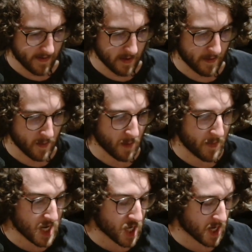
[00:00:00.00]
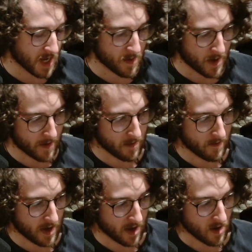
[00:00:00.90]
not mentioning him in every
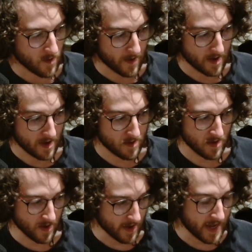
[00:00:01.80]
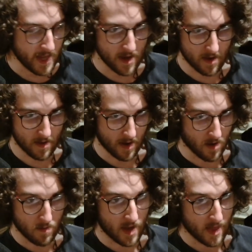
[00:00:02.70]
video, and he's not here, like, on
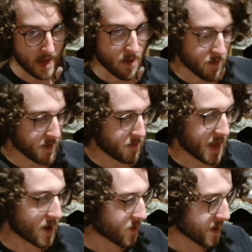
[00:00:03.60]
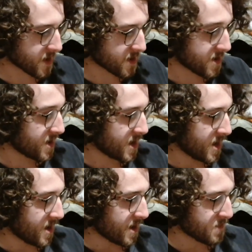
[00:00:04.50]
my lap and meowing, and
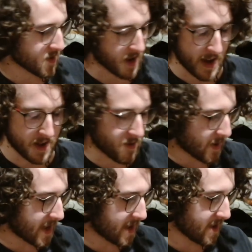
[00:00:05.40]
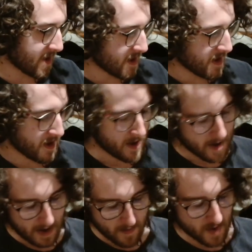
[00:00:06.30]
I'm not cutting away.
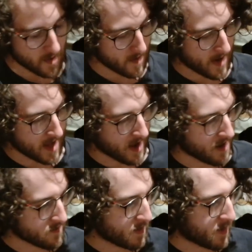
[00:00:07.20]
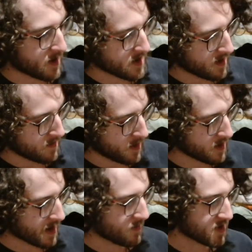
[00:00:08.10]
I'm not doing my cuts where Pod
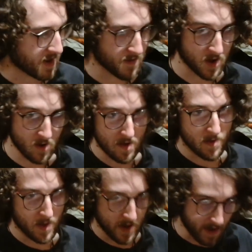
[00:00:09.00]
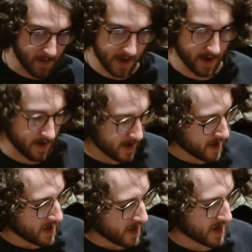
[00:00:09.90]
comes and I have to go up and then come back,
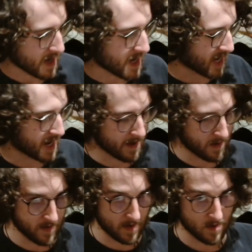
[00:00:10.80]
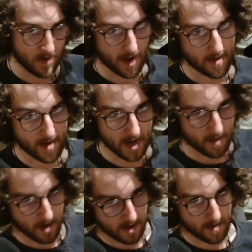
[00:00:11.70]
and I kind of cut it so it looks like I just get up
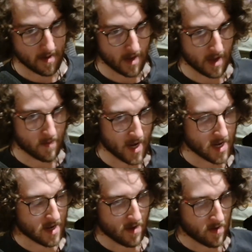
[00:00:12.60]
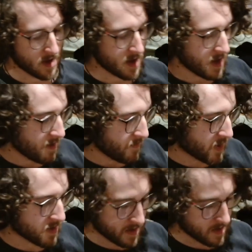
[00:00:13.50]
and instantly get back down, because
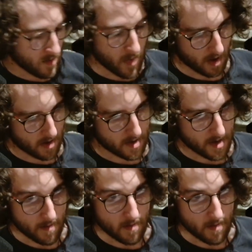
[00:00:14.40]
there's no Pod to